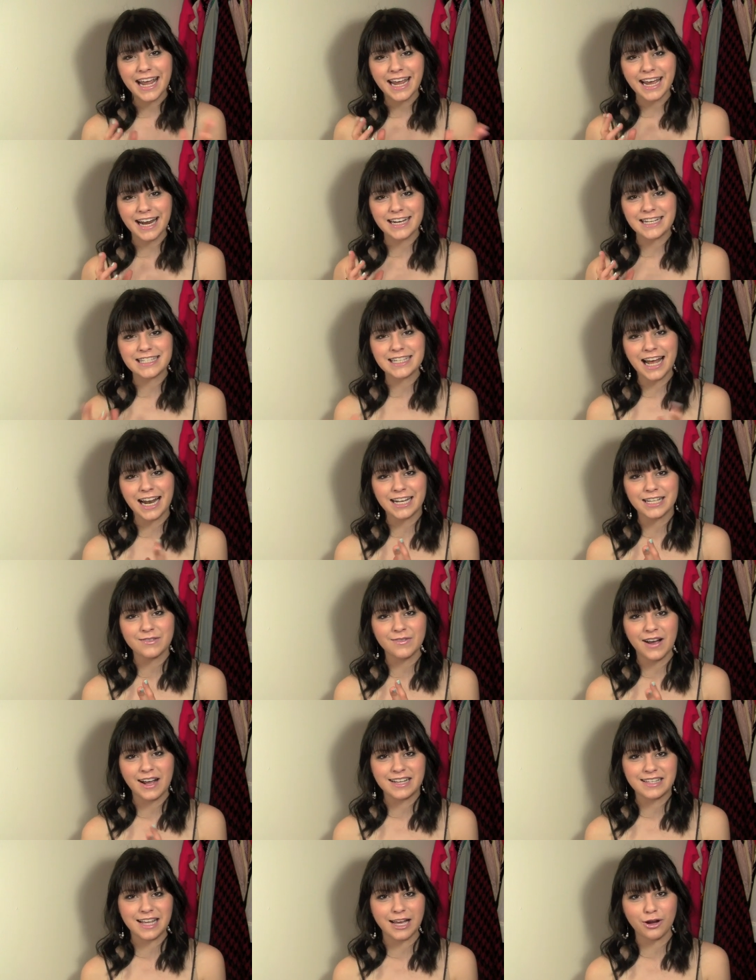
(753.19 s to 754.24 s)
it kind of
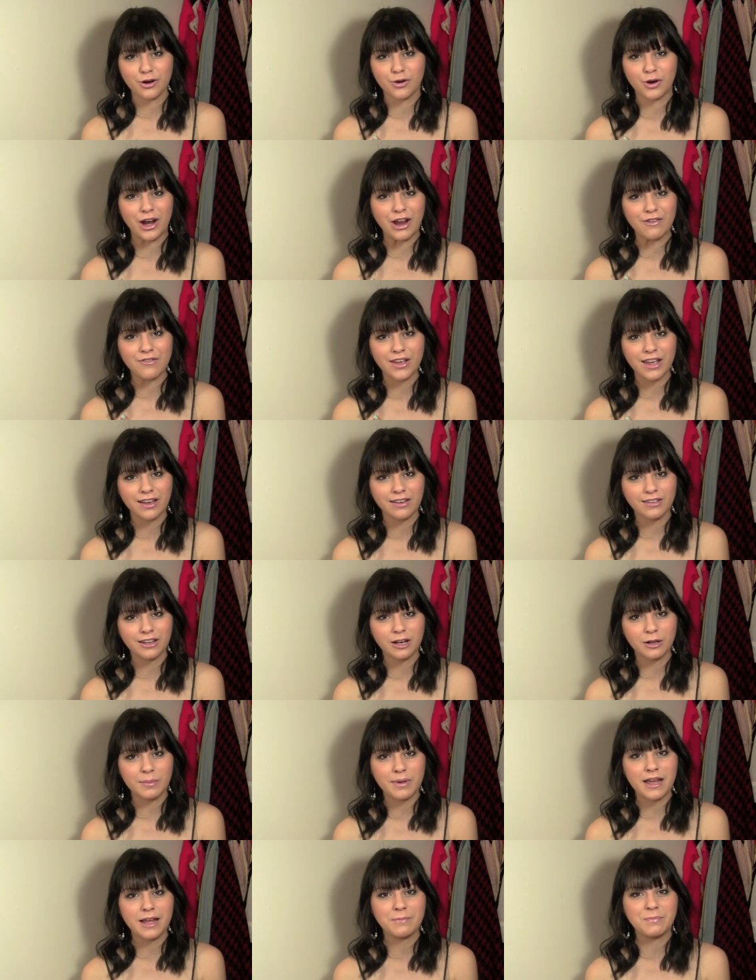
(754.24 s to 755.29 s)
satisfies that craving a
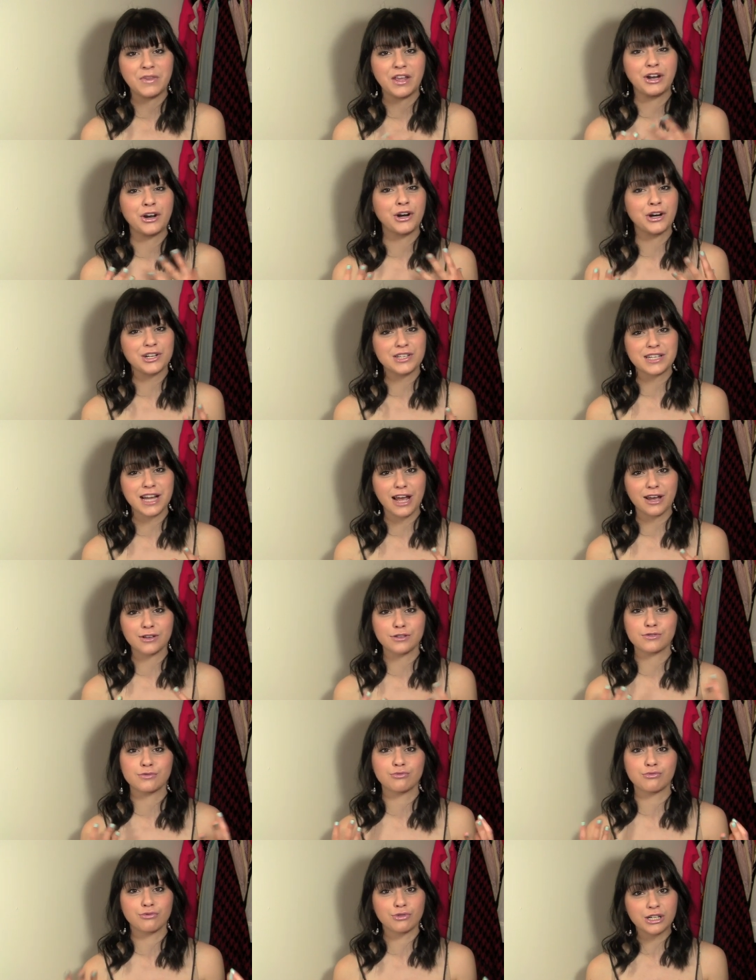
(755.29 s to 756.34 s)
little bit, and her style
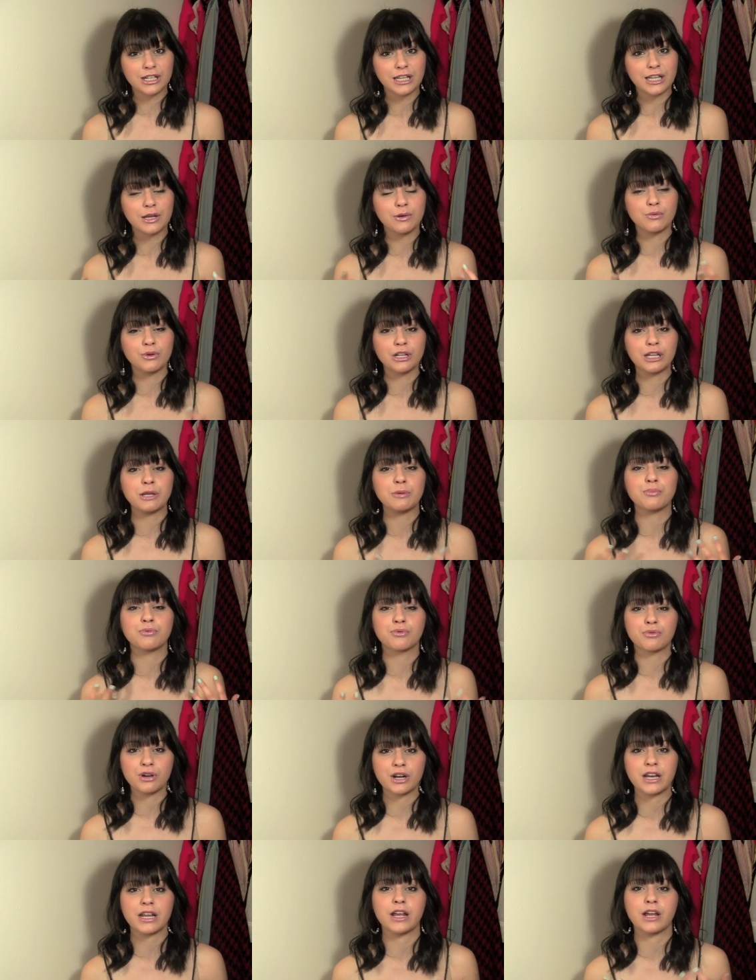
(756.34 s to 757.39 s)
is really, really
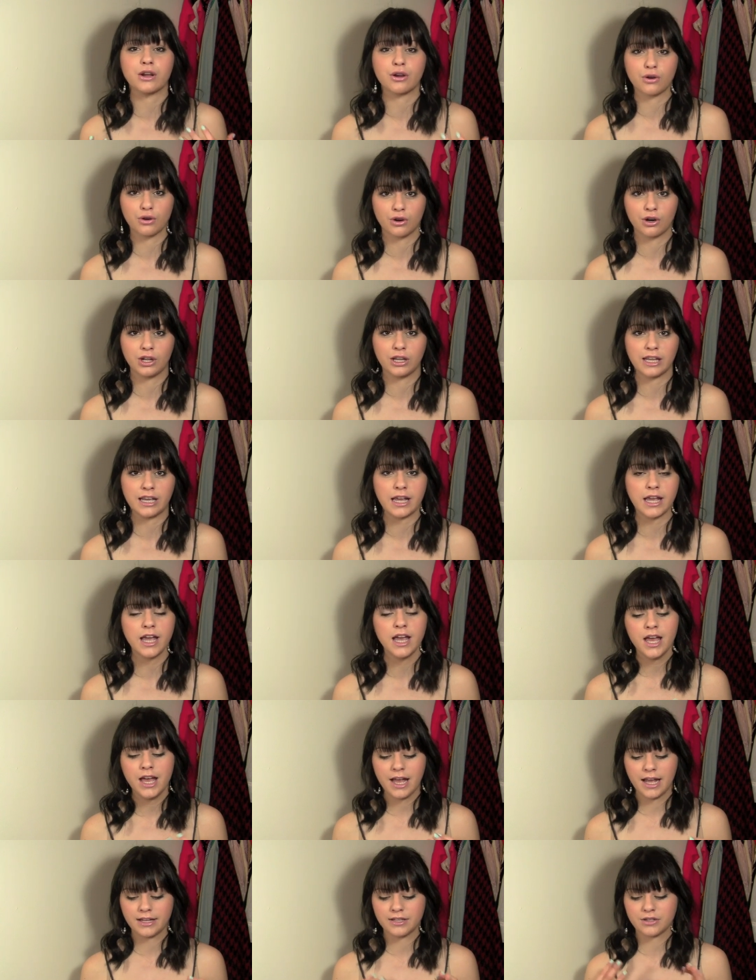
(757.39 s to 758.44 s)
pretty and girly,
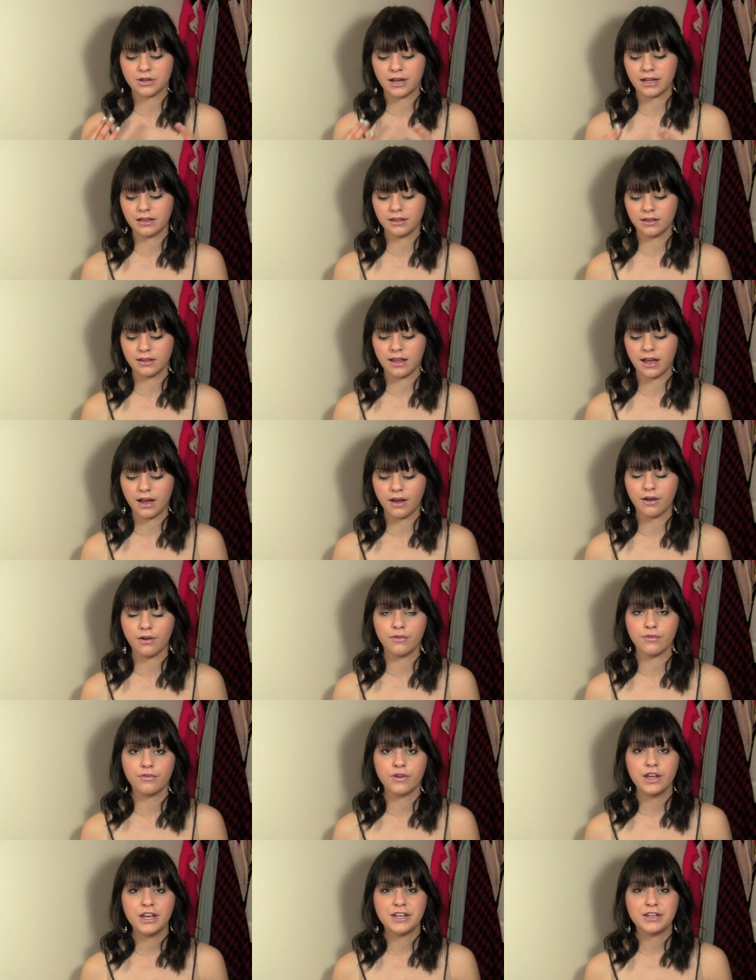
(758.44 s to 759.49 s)
and so I
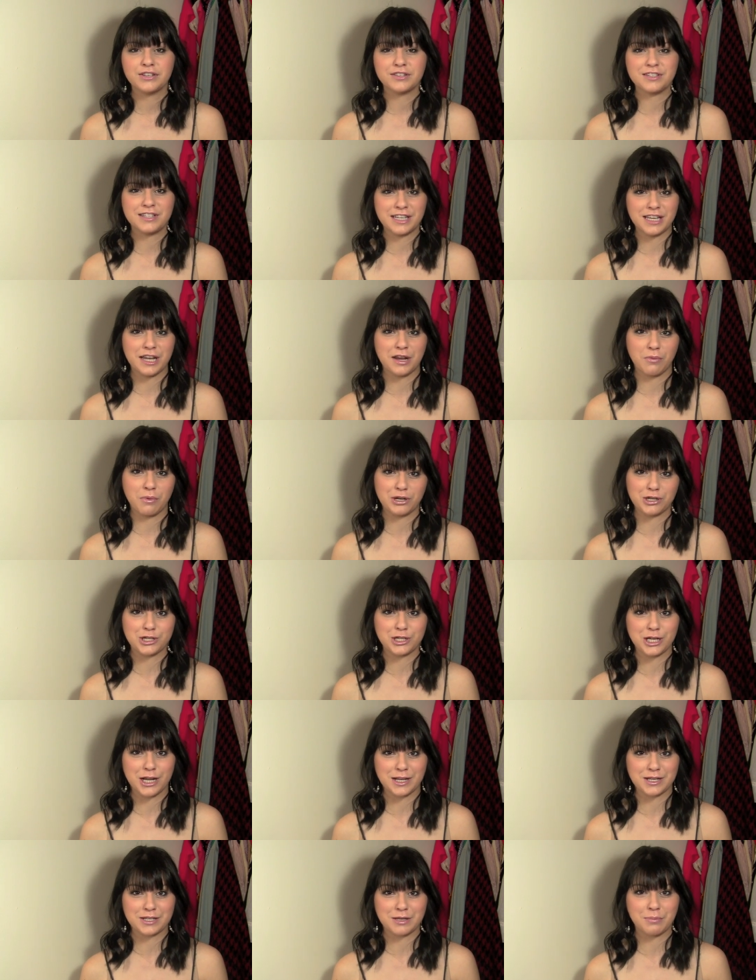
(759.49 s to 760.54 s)
love seeing what
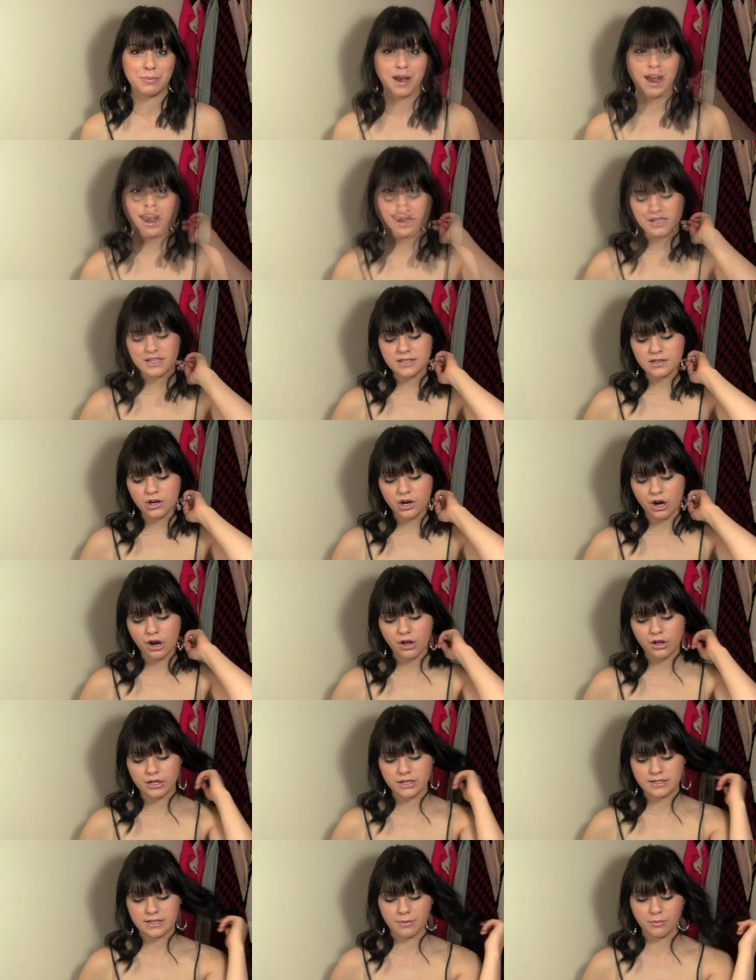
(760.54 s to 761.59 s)
she has to buy. This
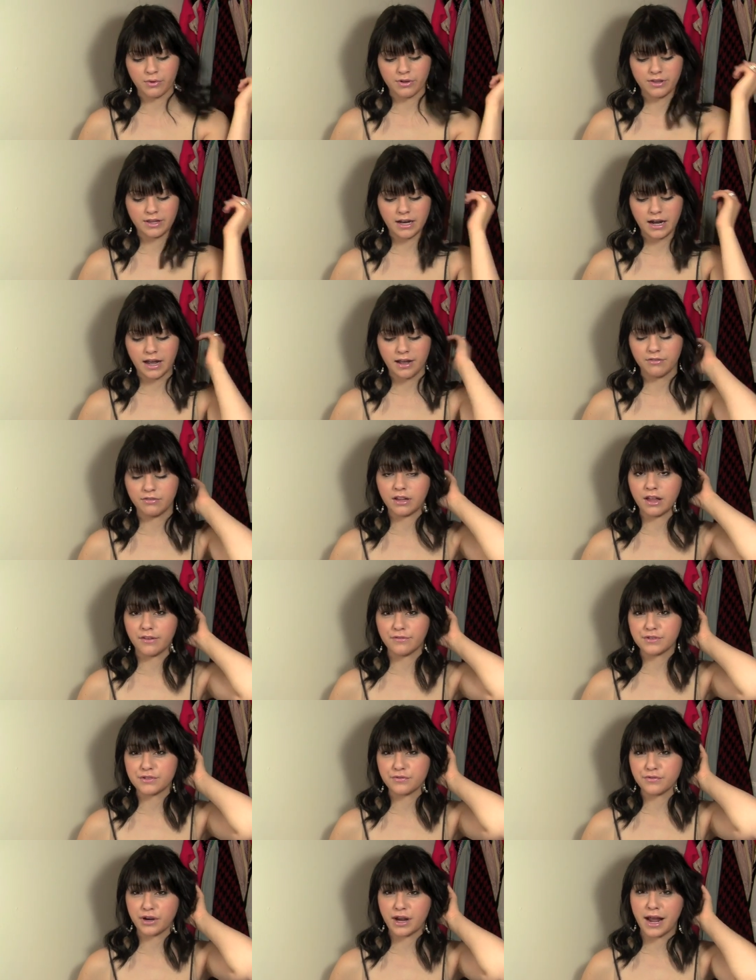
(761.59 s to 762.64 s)
girl is someone that I've
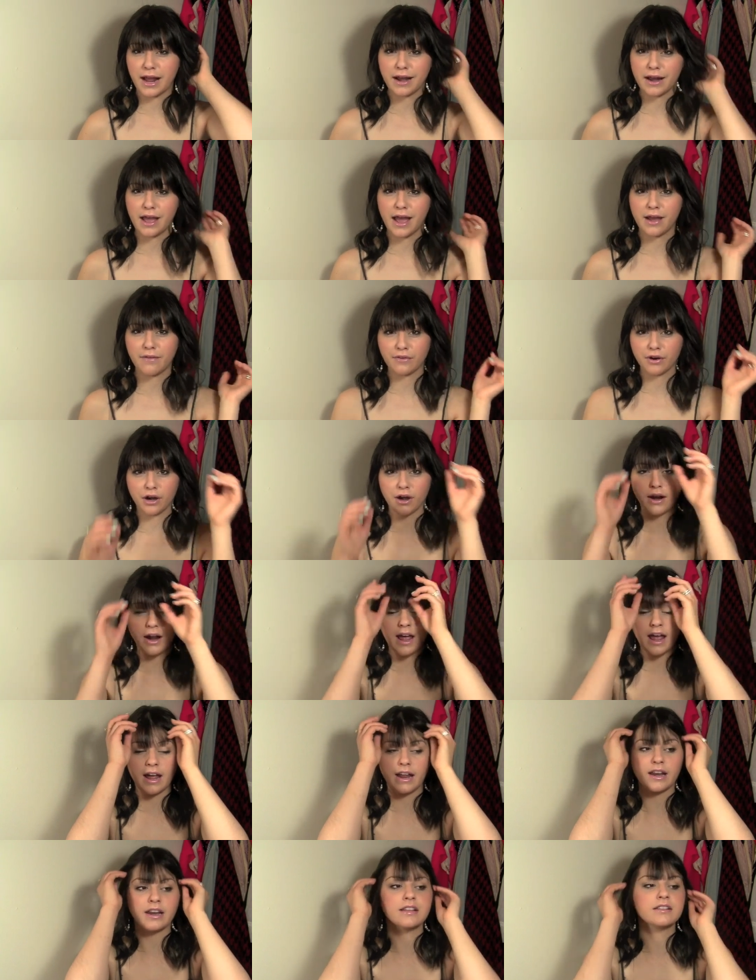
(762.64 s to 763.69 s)
loved for kind of ever,
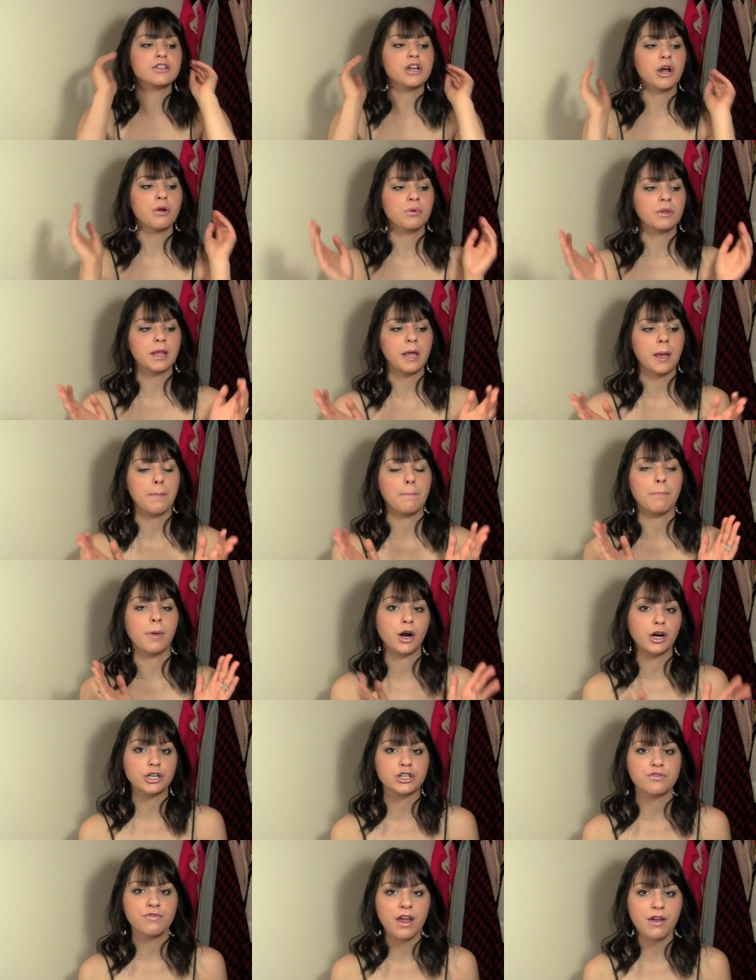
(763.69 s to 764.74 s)
and it's not really a
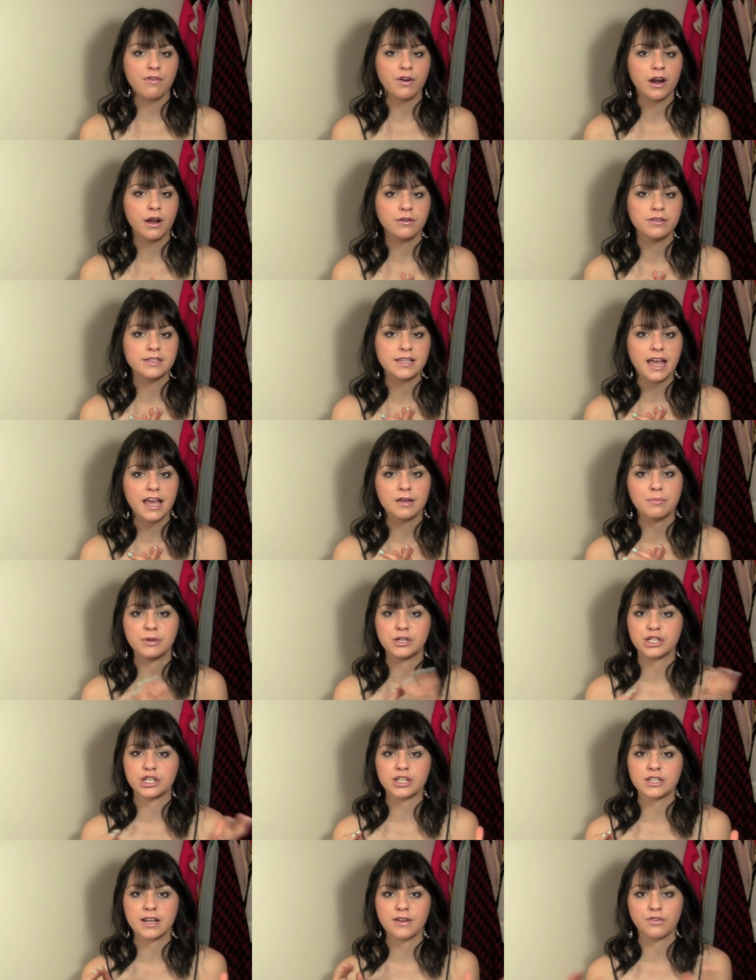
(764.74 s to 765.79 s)
March favorite, I would say, but
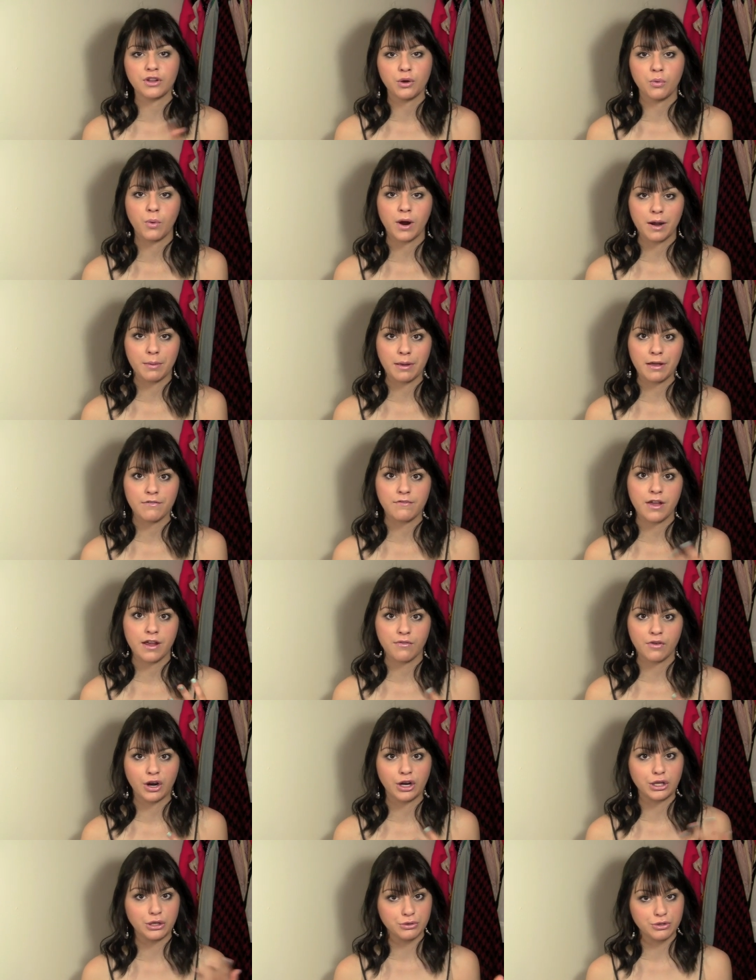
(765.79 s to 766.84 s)
she's definitely one of my
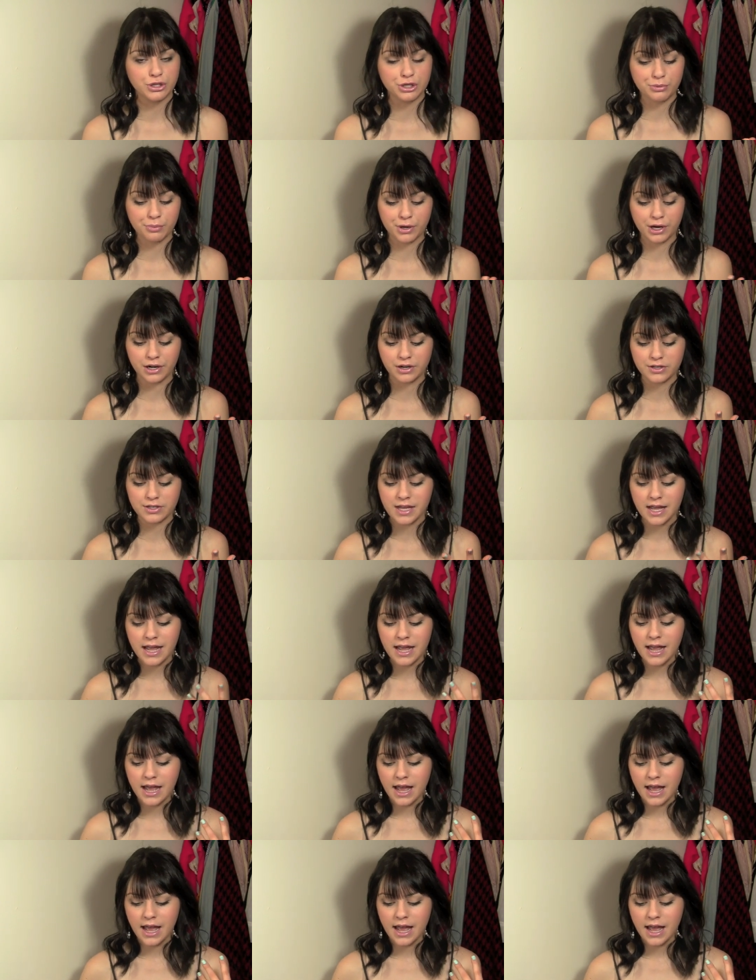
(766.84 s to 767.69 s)
favorite YouTubers.